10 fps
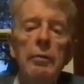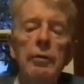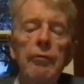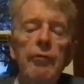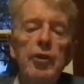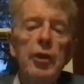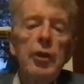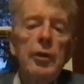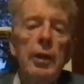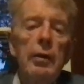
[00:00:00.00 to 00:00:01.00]

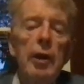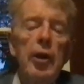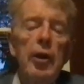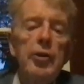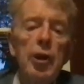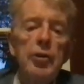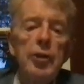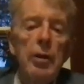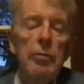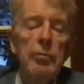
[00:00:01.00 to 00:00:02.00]
deficient air starts
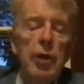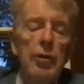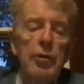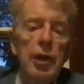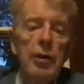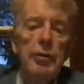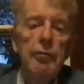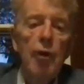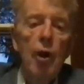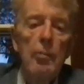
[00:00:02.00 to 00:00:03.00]

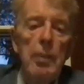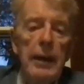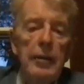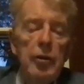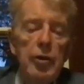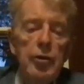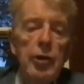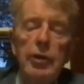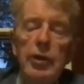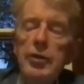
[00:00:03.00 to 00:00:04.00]
to fall back to the
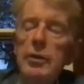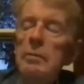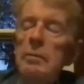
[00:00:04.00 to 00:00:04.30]
surface,